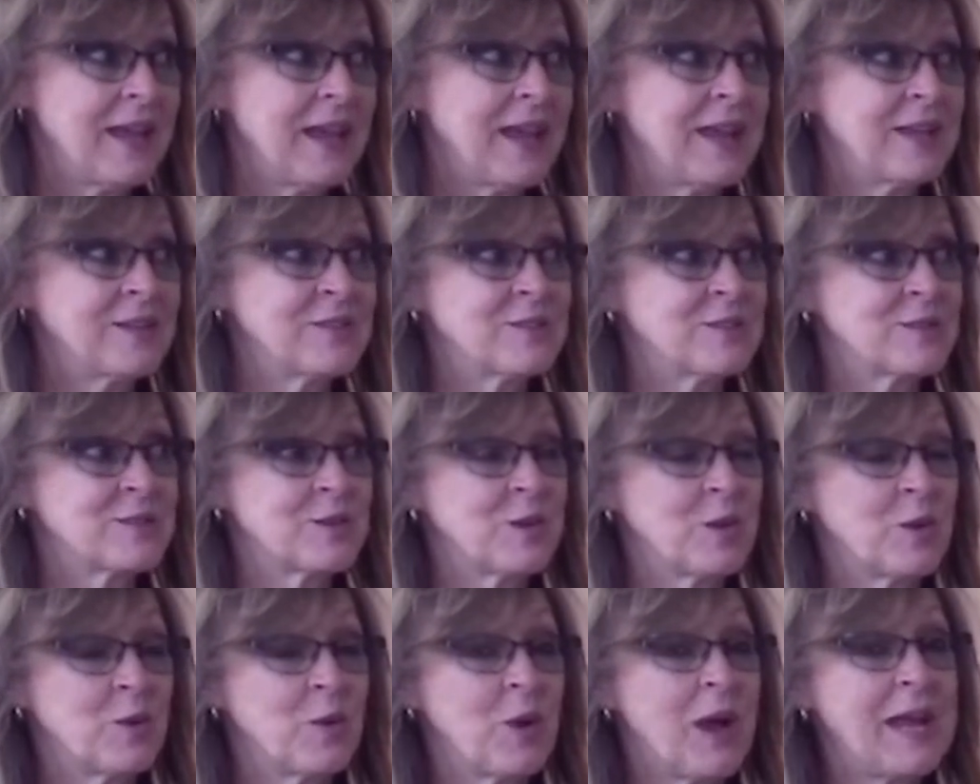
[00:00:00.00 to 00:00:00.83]
And
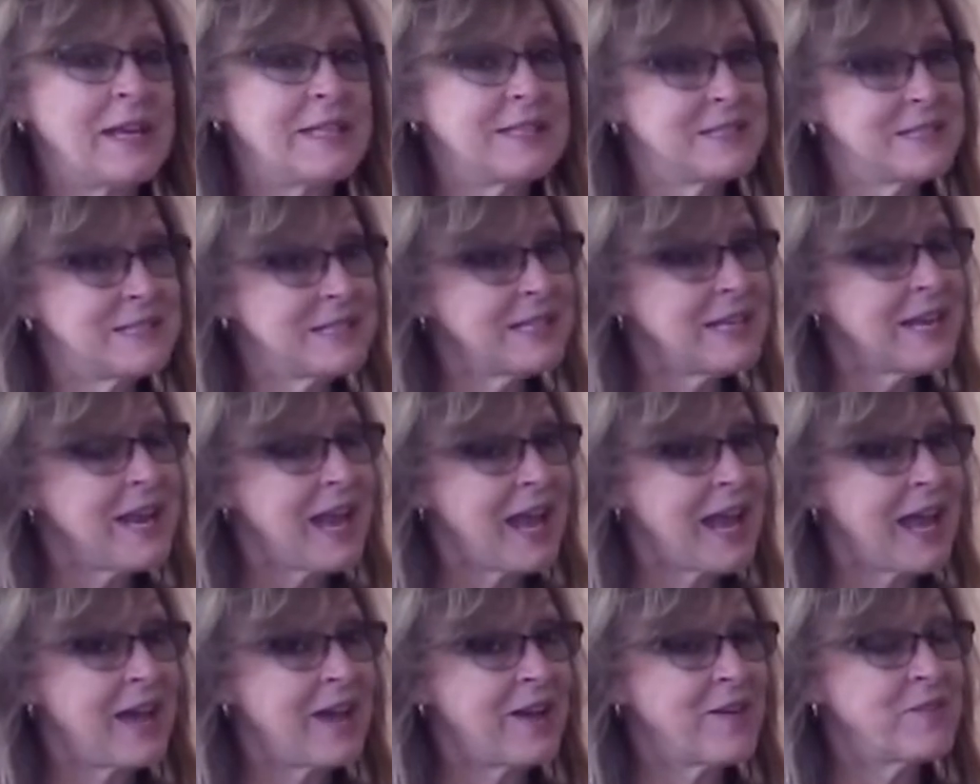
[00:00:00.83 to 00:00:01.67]
so I did
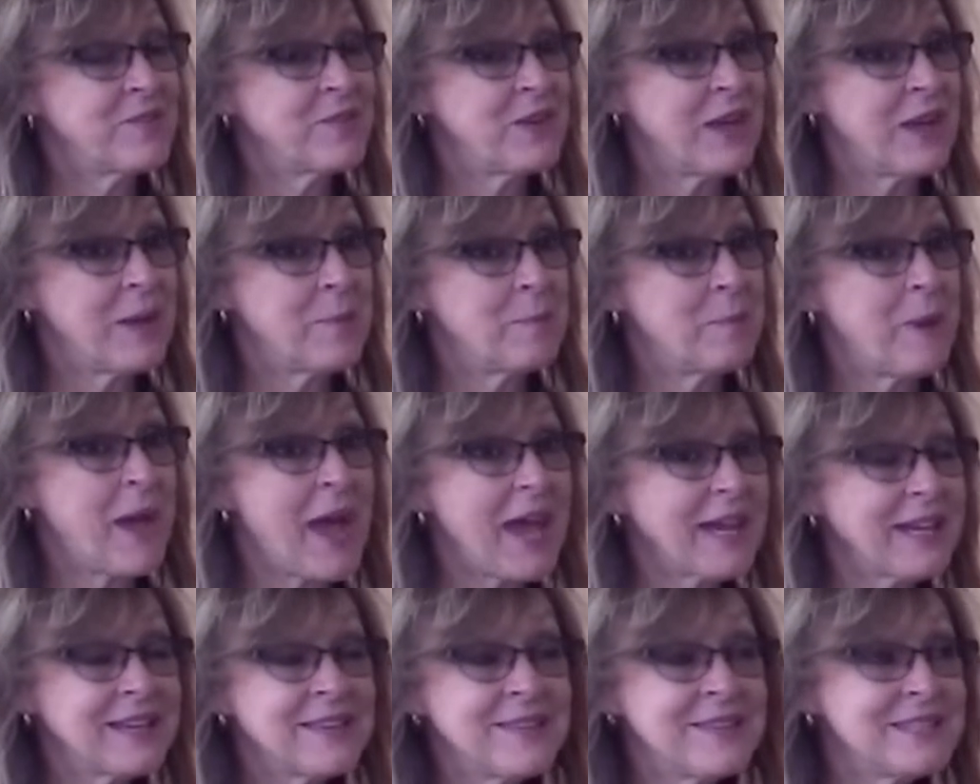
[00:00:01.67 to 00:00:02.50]
have, a,
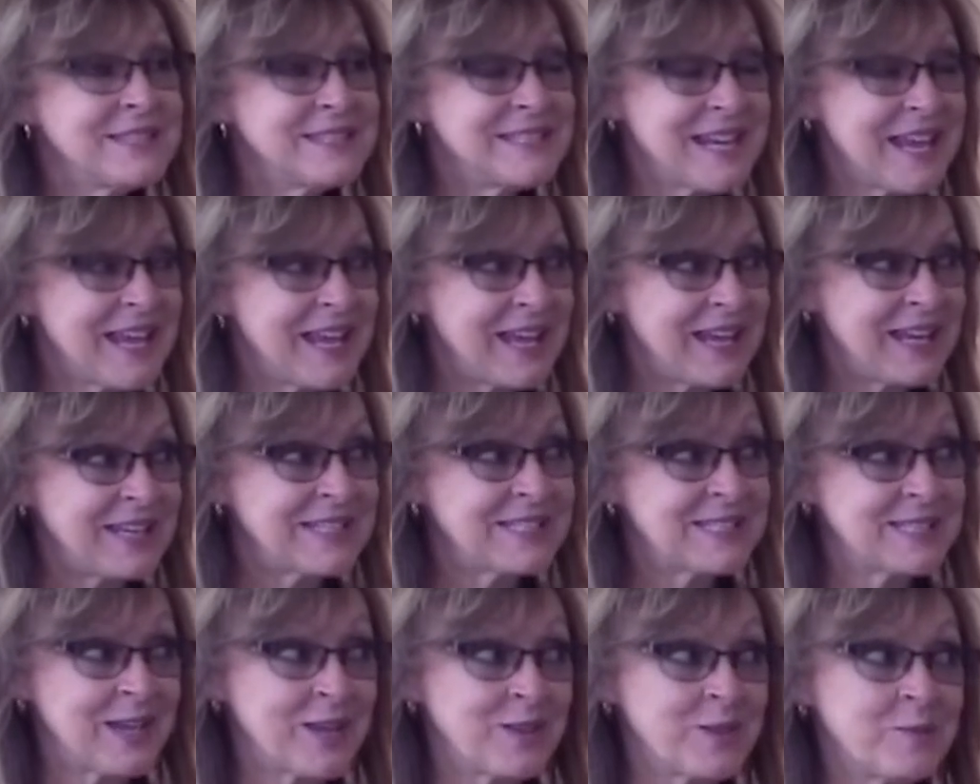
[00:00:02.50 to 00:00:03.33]
back in the day,
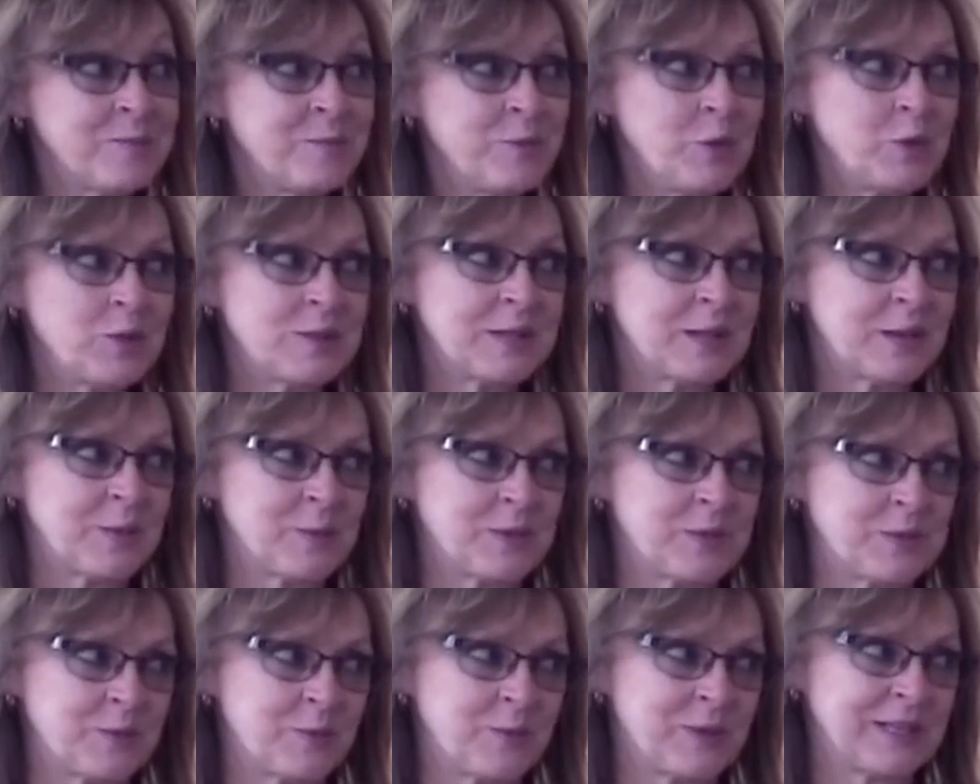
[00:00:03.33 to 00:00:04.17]
Sound of Music
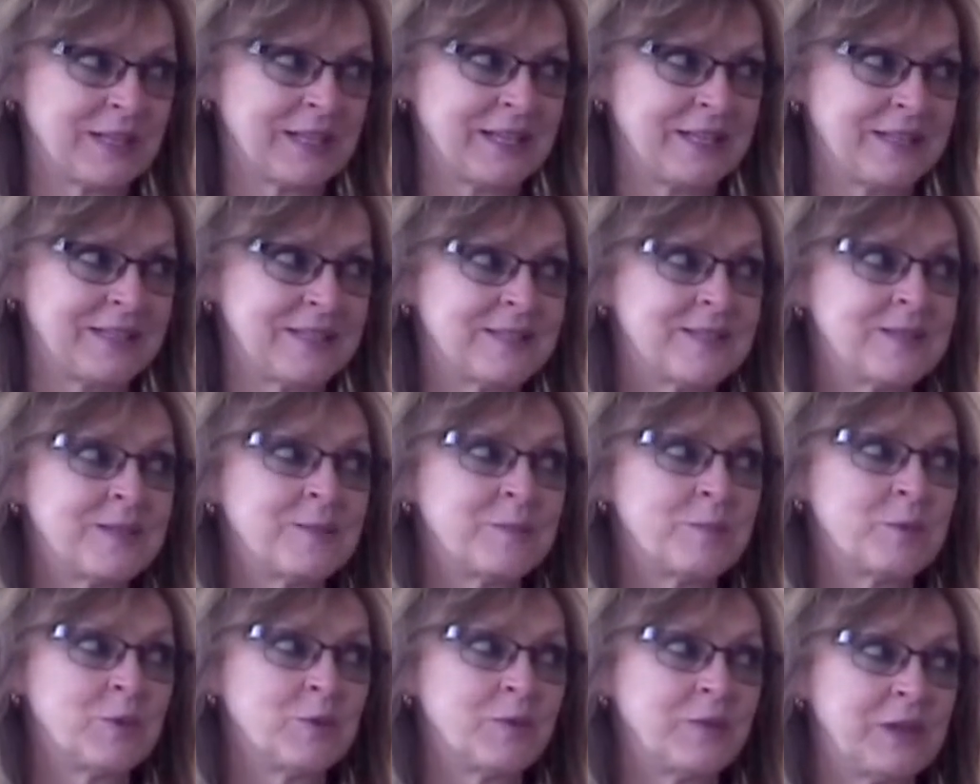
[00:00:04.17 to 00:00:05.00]
was released, the
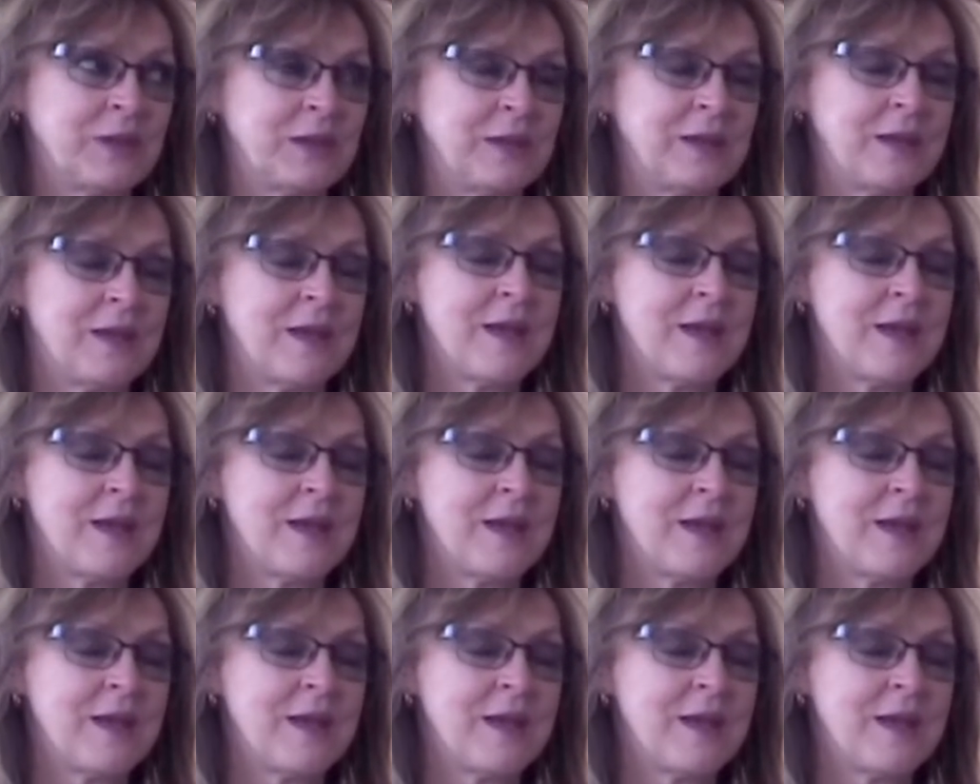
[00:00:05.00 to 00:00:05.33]
movie,